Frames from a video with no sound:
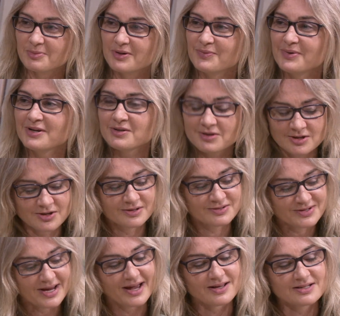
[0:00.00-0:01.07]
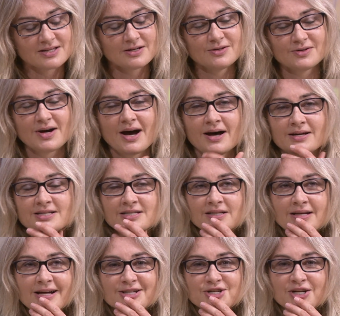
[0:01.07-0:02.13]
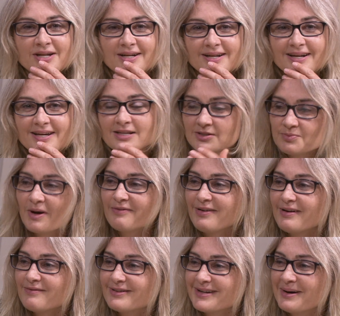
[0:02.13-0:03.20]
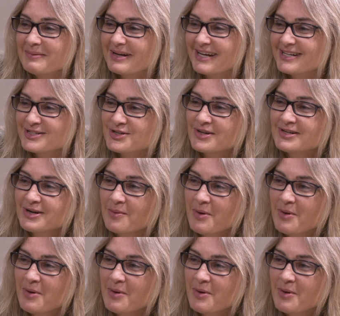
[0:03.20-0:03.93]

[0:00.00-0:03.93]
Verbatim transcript: Yeah, just management. Yeah. So selection is my favorite topic. Management.